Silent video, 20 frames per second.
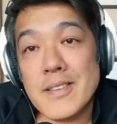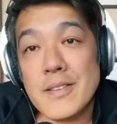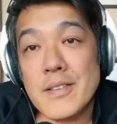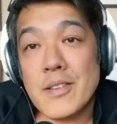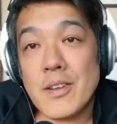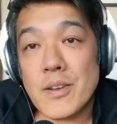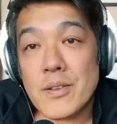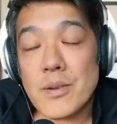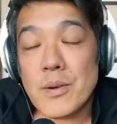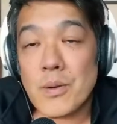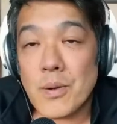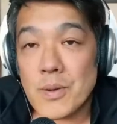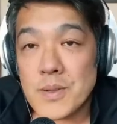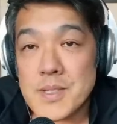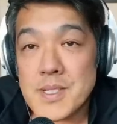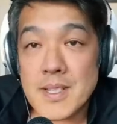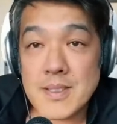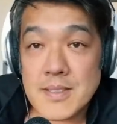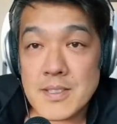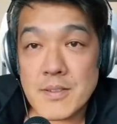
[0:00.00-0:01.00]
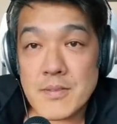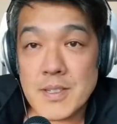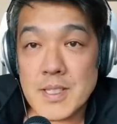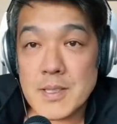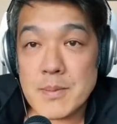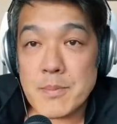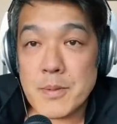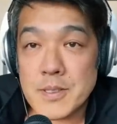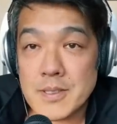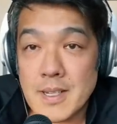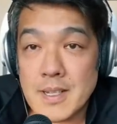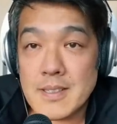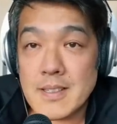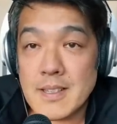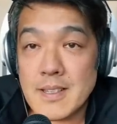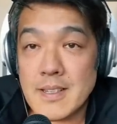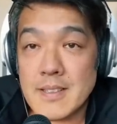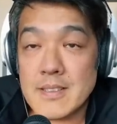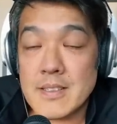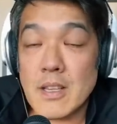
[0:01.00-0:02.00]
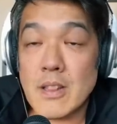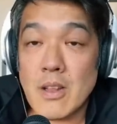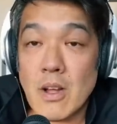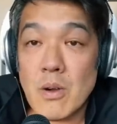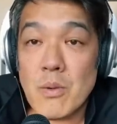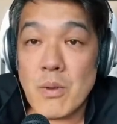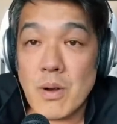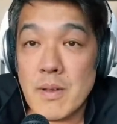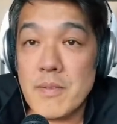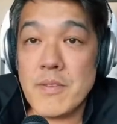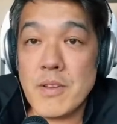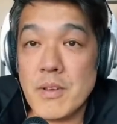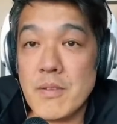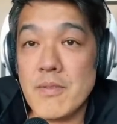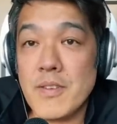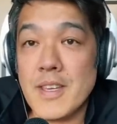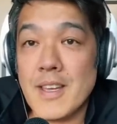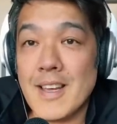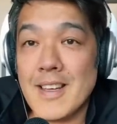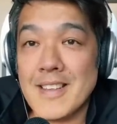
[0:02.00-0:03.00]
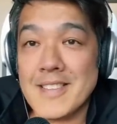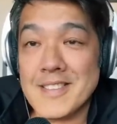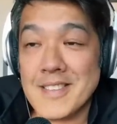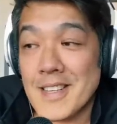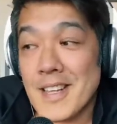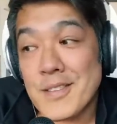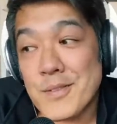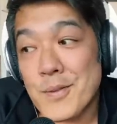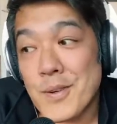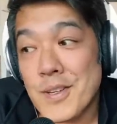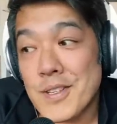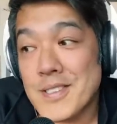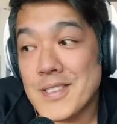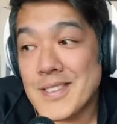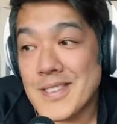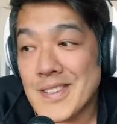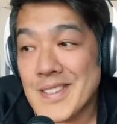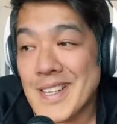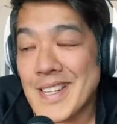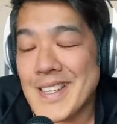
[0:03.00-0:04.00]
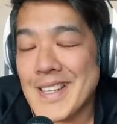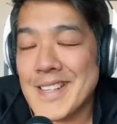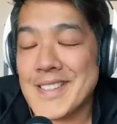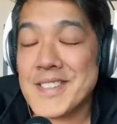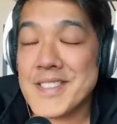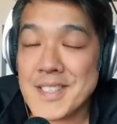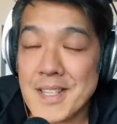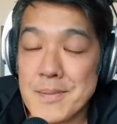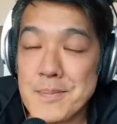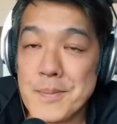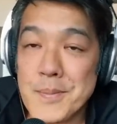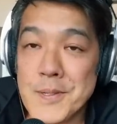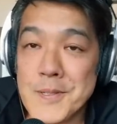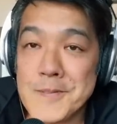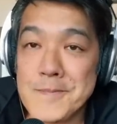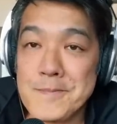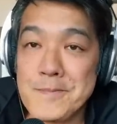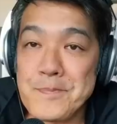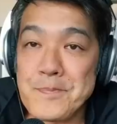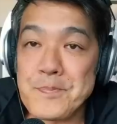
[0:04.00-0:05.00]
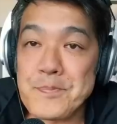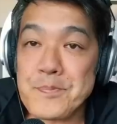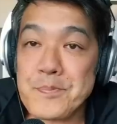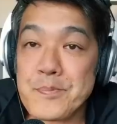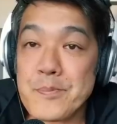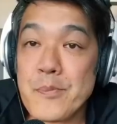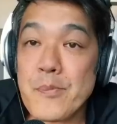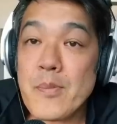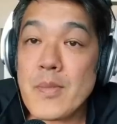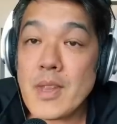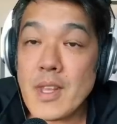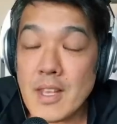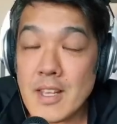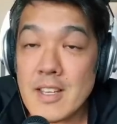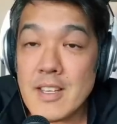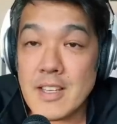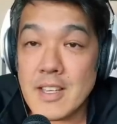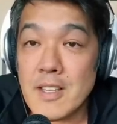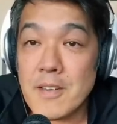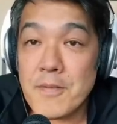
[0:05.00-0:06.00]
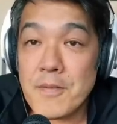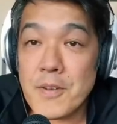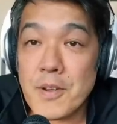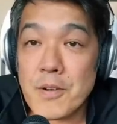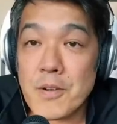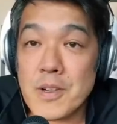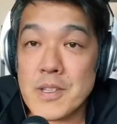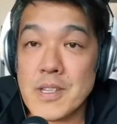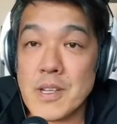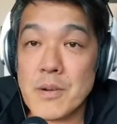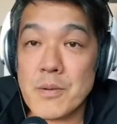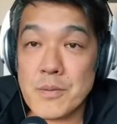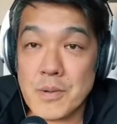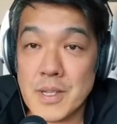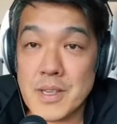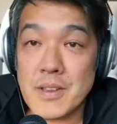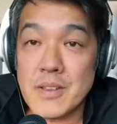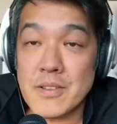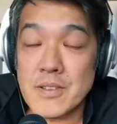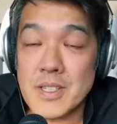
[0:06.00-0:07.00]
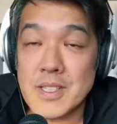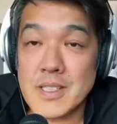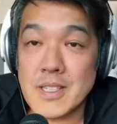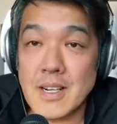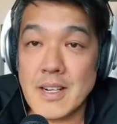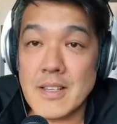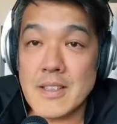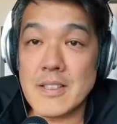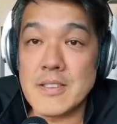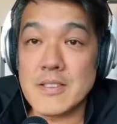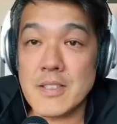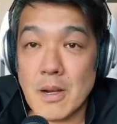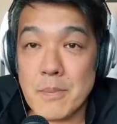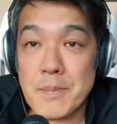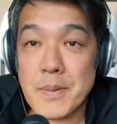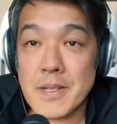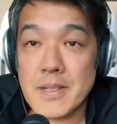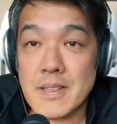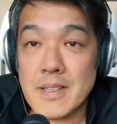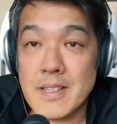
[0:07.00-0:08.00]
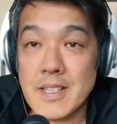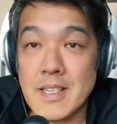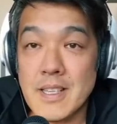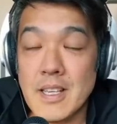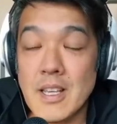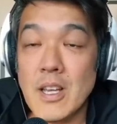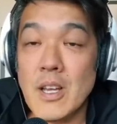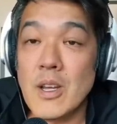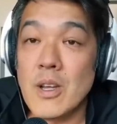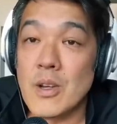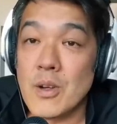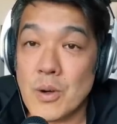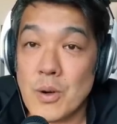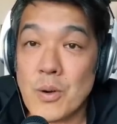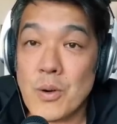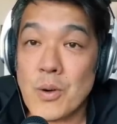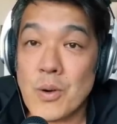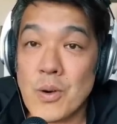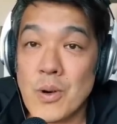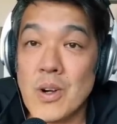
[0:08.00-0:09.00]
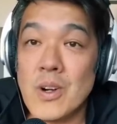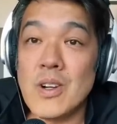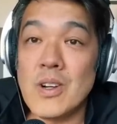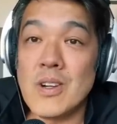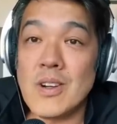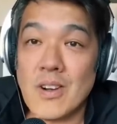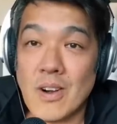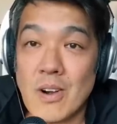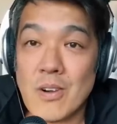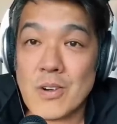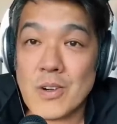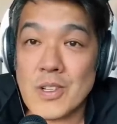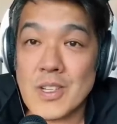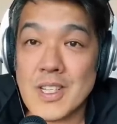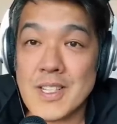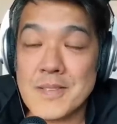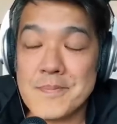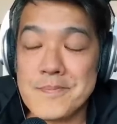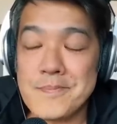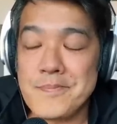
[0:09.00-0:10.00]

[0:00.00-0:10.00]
not all sunscreens protect against long wave UVA, so that's why you still can get sunburn if you're on a retinoid, either topically or orally.